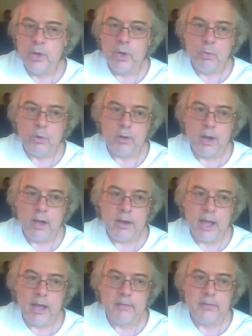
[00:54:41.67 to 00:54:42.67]
Were not
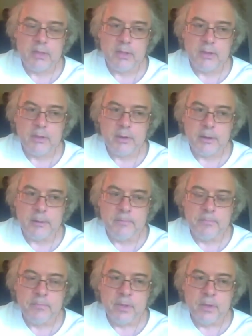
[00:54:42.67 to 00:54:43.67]
at the uh,
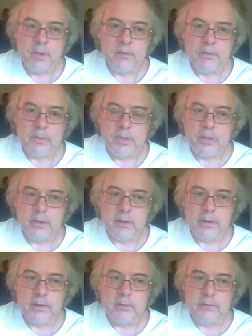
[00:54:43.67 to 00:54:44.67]
the
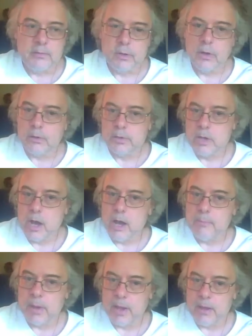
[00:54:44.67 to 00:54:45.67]
uh, the cult's
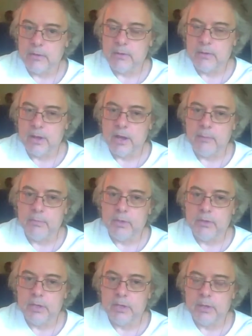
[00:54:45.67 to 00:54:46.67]
compound at the time that
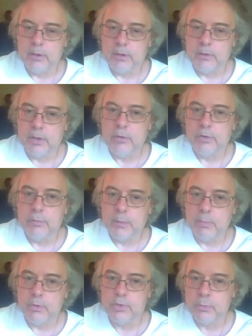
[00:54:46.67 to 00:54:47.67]
the uh, the other
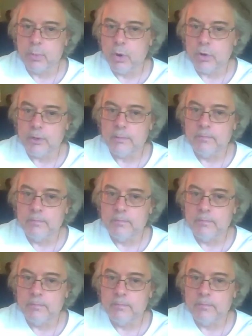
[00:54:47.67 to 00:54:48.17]
members departed.